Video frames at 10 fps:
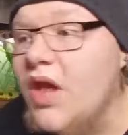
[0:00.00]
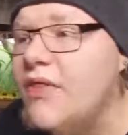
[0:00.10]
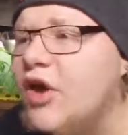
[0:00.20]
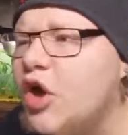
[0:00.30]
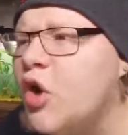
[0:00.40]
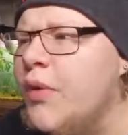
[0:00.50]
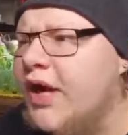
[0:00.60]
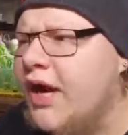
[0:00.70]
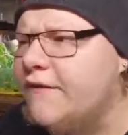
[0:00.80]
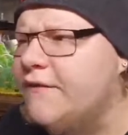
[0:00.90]
They're
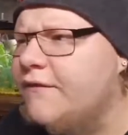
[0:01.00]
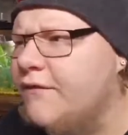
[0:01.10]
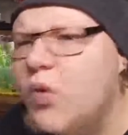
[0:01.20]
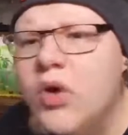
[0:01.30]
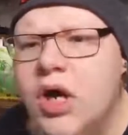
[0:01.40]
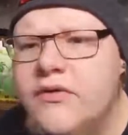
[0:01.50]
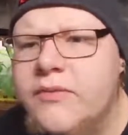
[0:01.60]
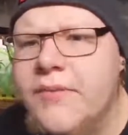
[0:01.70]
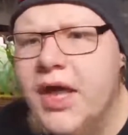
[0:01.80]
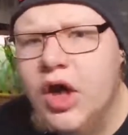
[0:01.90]
growing. I have four of
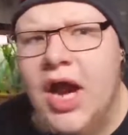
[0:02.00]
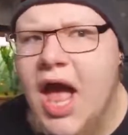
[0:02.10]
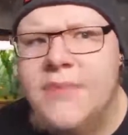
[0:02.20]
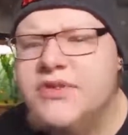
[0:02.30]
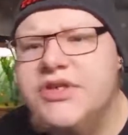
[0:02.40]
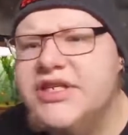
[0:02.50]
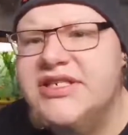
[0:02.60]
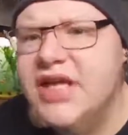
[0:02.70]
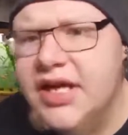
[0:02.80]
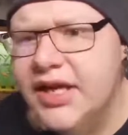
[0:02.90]
them that are absolutely
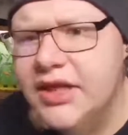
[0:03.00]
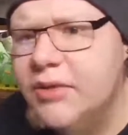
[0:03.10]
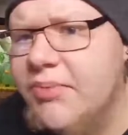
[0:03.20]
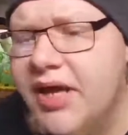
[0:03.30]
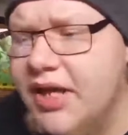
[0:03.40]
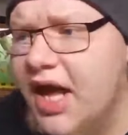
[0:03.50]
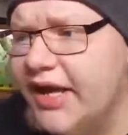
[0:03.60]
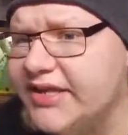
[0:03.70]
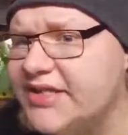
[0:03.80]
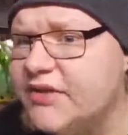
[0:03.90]
stunning and they're big now. I
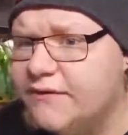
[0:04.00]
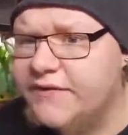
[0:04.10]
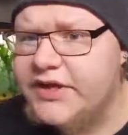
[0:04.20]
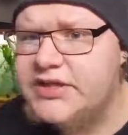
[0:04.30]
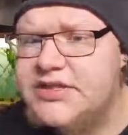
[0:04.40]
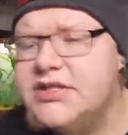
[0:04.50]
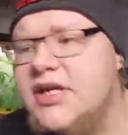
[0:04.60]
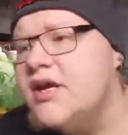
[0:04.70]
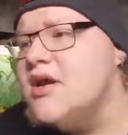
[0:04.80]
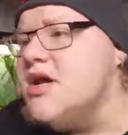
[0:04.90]
can see their fins.
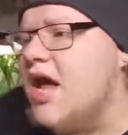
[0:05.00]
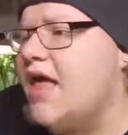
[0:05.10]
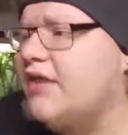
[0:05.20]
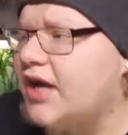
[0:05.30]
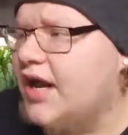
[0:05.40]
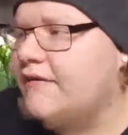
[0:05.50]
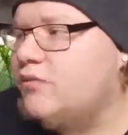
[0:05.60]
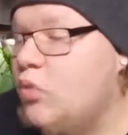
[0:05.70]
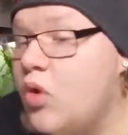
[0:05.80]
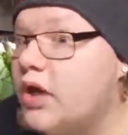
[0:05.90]
And then I have
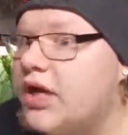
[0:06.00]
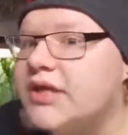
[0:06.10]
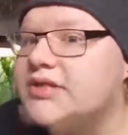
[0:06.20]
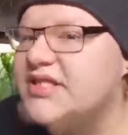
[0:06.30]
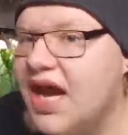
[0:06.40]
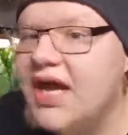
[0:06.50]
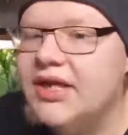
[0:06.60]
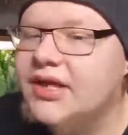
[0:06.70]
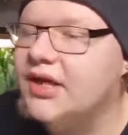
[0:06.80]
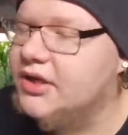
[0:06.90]
one and it's tiny
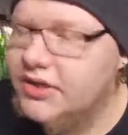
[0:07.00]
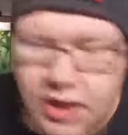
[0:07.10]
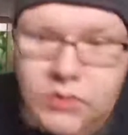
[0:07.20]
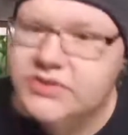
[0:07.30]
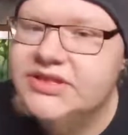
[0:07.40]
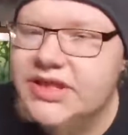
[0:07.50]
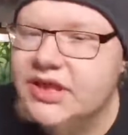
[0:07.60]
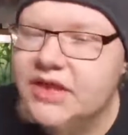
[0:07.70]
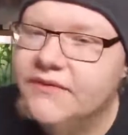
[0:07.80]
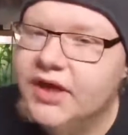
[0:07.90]
and I don't see it
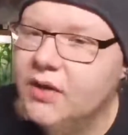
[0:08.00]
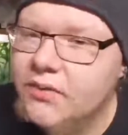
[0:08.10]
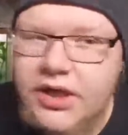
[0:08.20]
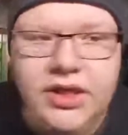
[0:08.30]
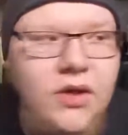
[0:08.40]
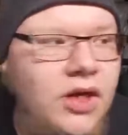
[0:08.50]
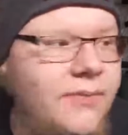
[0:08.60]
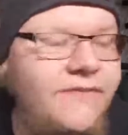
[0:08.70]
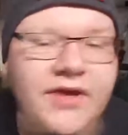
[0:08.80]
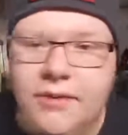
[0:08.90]
living. I really don't. I've been
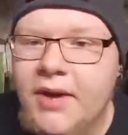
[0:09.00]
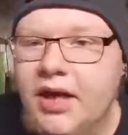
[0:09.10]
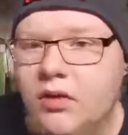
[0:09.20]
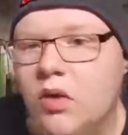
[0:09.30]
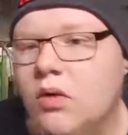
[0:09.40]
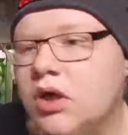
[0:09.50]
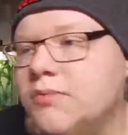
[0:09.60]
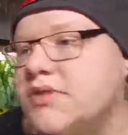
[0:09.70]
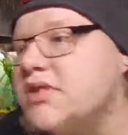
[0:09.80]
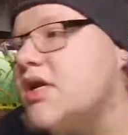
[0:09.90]
feeding them micro
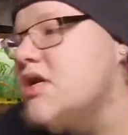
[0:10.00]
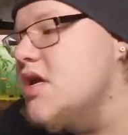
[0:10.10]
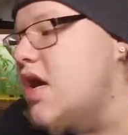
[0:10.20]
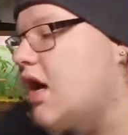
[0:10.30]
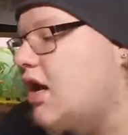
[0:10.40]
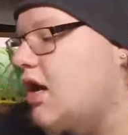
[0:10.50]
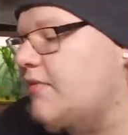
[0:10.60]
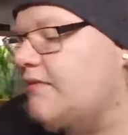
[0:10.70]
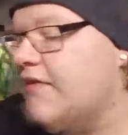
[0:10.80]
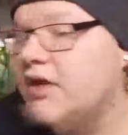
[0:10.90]
worms. I've
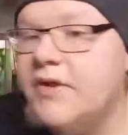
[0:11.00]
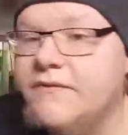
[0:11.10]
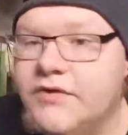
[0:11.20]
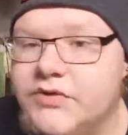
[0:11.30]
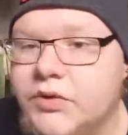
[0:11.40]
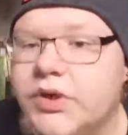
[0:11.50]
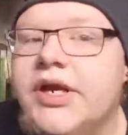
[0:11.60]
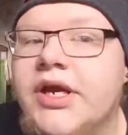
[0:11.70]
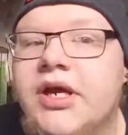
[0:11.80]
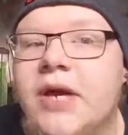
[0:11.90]
been feeding them
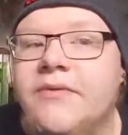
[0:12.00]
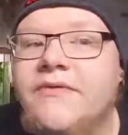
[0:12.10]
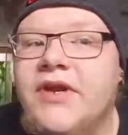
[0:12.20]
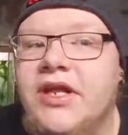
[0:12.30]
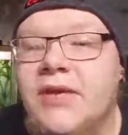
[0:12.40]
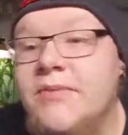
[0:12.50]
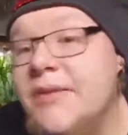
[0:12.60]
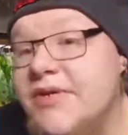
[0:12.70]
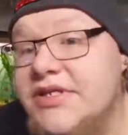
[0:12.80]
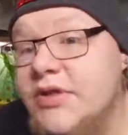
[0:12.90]
infusoria. I've been feeding them
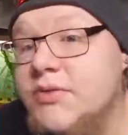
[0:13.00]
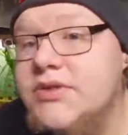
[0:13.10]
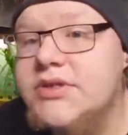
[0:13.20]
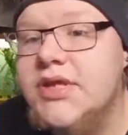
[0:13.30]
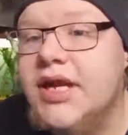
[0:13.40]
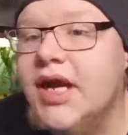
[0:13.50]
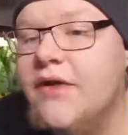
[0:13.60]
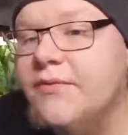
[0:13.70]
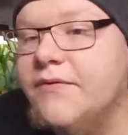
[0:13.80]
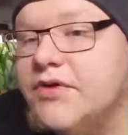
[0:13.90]
nematodes that I
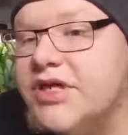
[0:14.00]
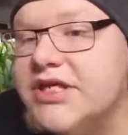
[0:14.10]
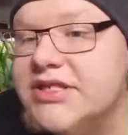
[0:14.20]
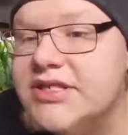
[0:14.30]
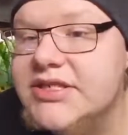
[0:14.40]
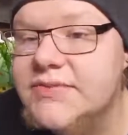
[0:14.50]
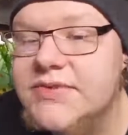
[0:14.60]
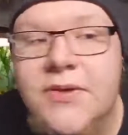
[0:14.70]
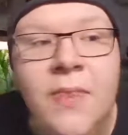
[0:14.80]
got from the filtration systems.